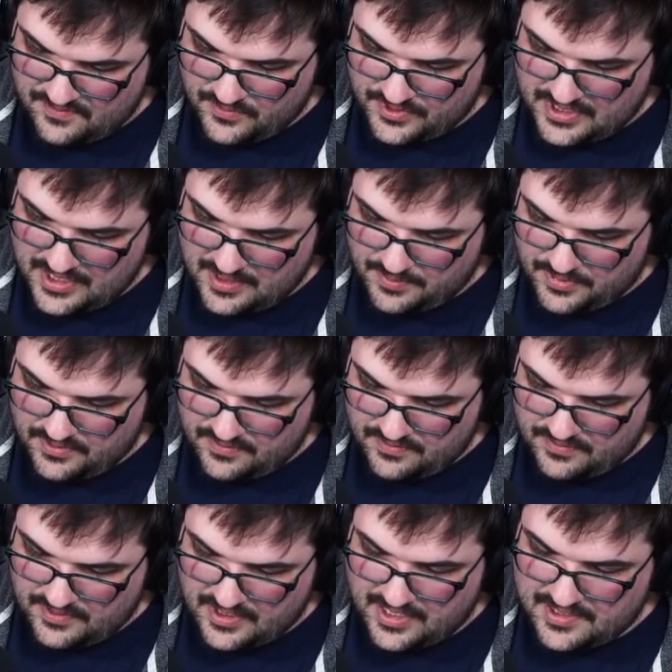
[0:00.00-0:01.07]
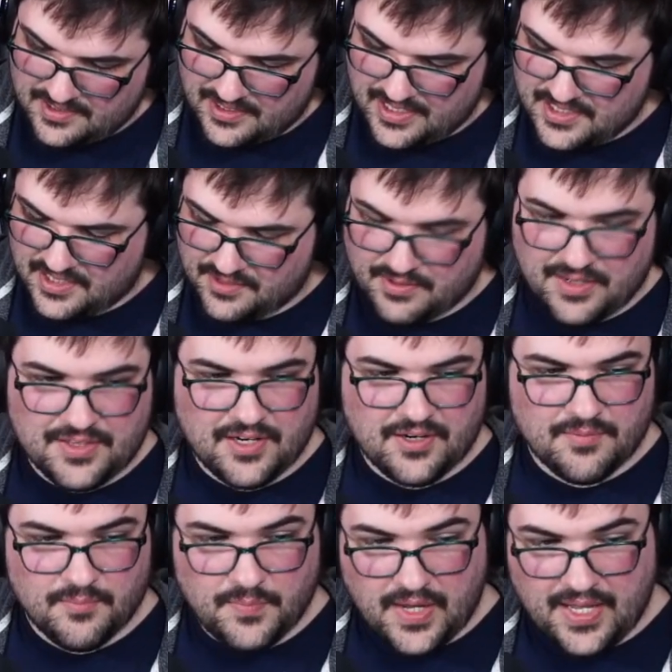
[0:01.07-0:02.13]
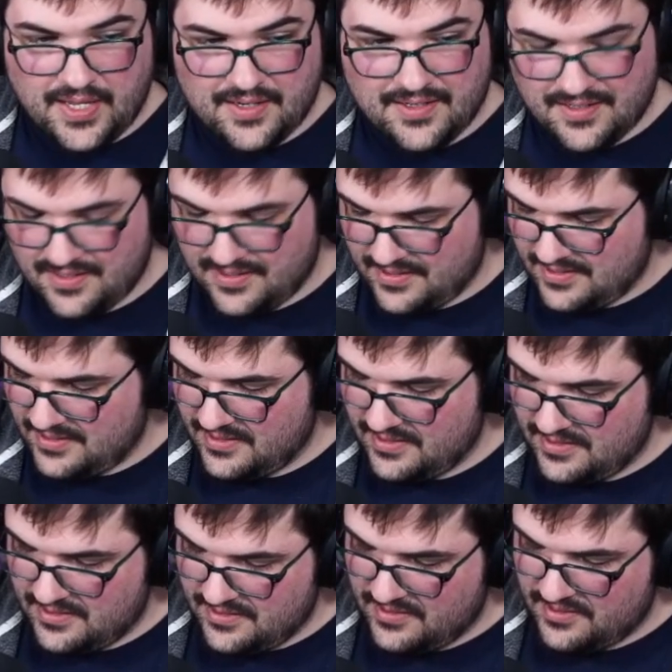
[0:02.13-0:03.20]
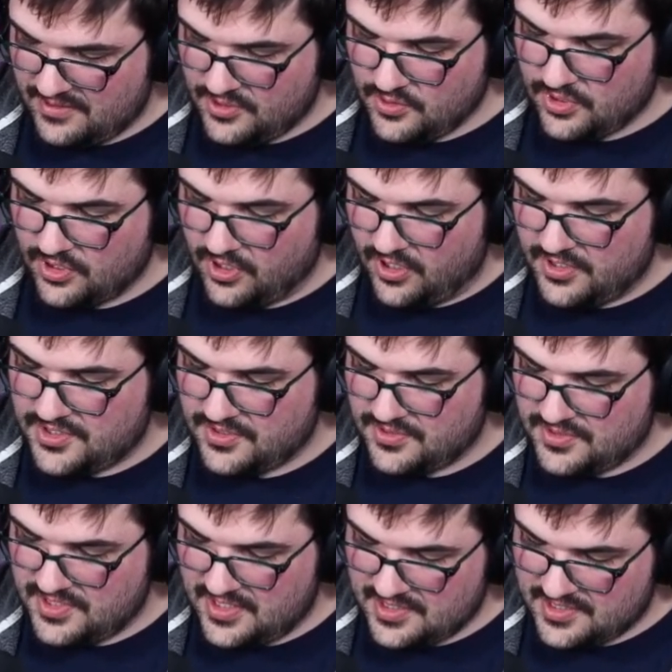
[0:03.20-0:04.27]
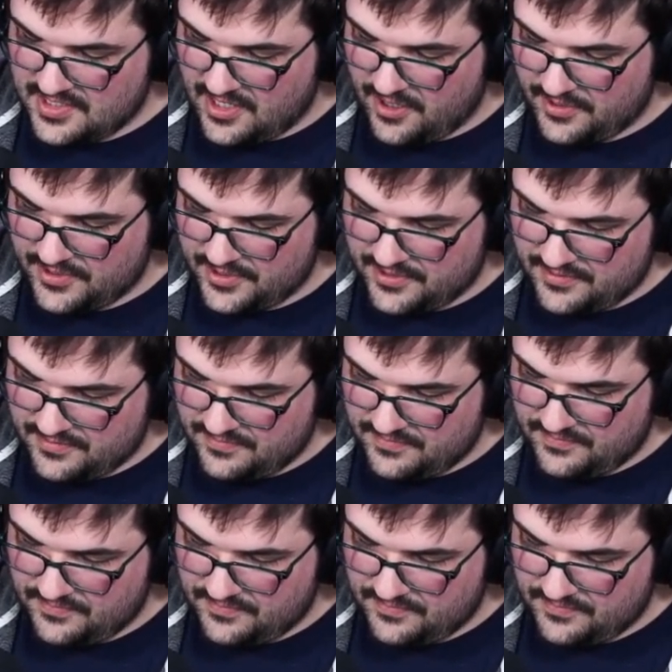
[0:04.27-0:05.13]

with the hip. The line's like right there. But you could also see this character